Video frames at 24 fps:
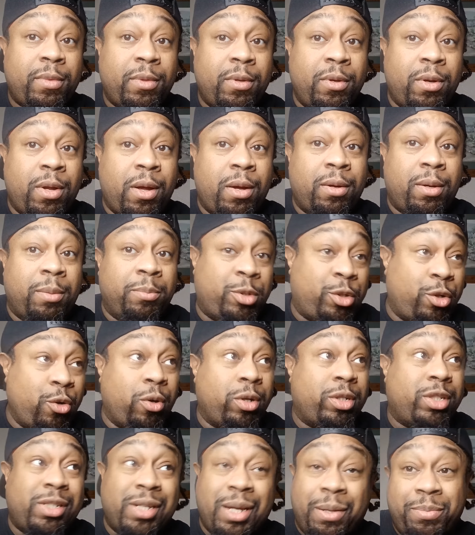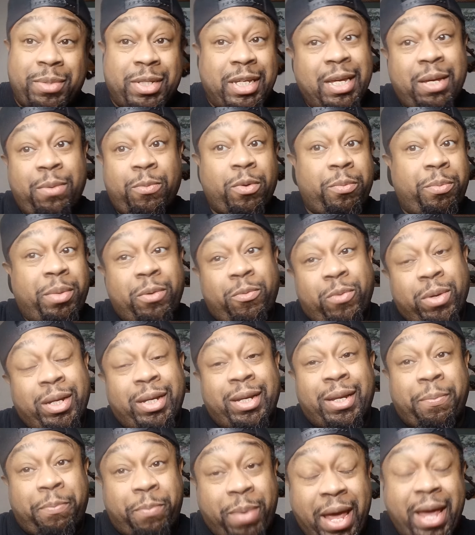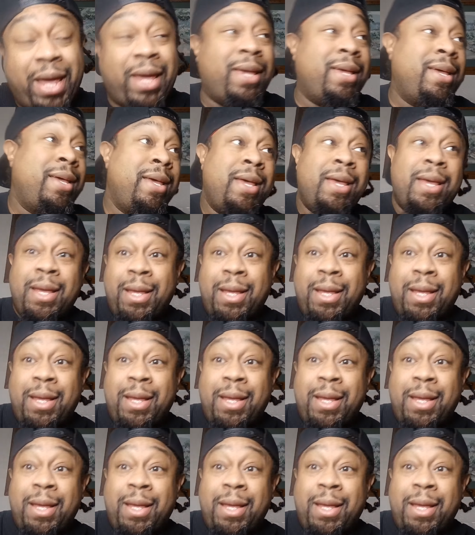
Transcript: You know, I'm sure some team would be willing to pay